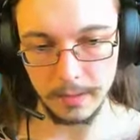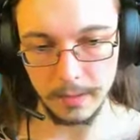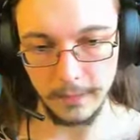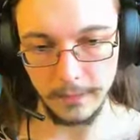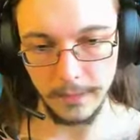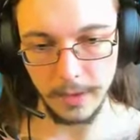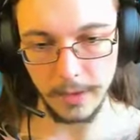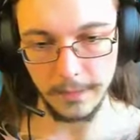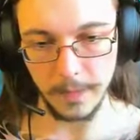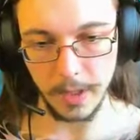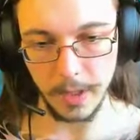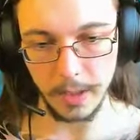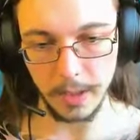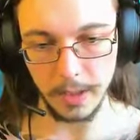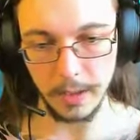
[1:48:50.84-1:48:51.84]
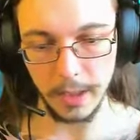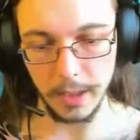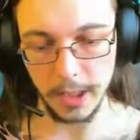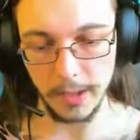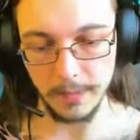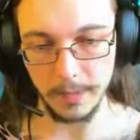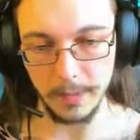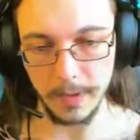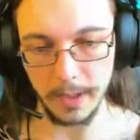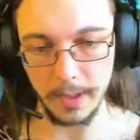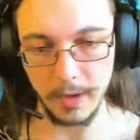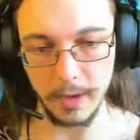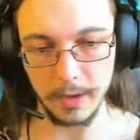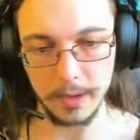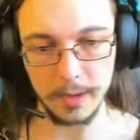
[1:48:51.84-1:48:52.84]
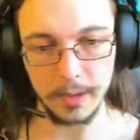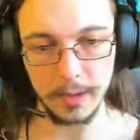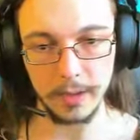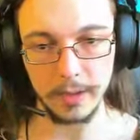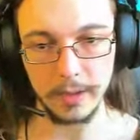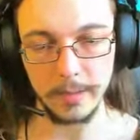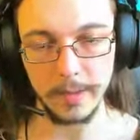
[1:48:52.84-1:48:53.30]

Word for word: a friend of mine and I have been playing on a little